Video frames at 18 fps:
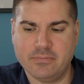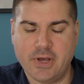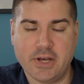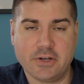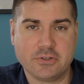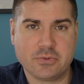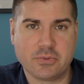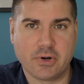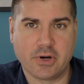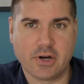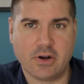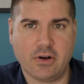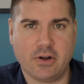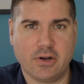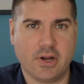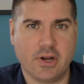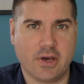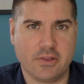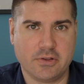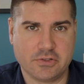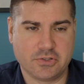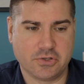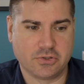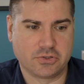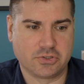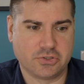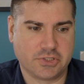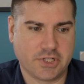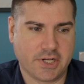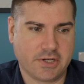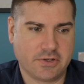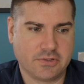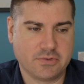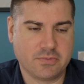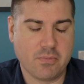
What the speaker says: elsewhere on other social channels.